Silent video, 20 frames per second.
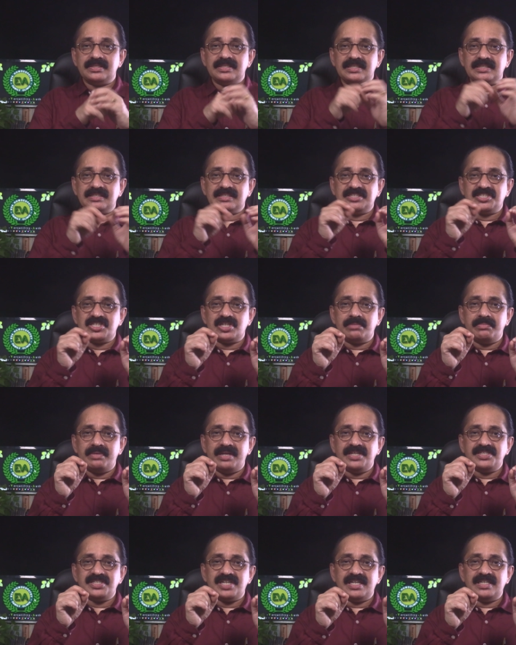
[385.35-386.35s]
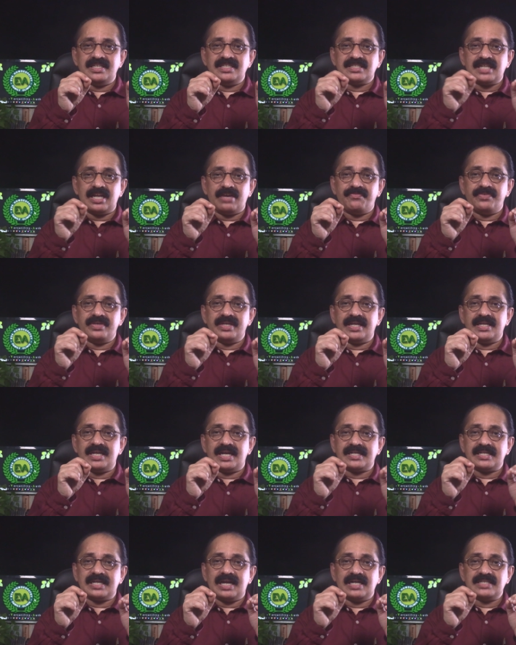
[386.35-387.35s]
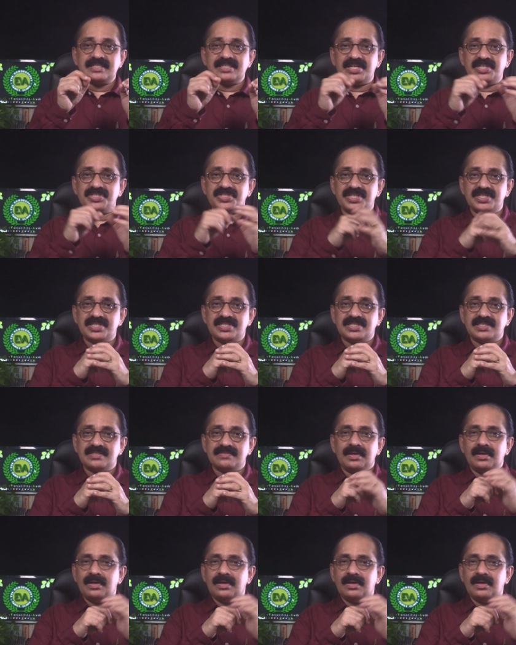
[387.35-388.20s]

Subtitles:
that terminate in the sloughing and ulcerations.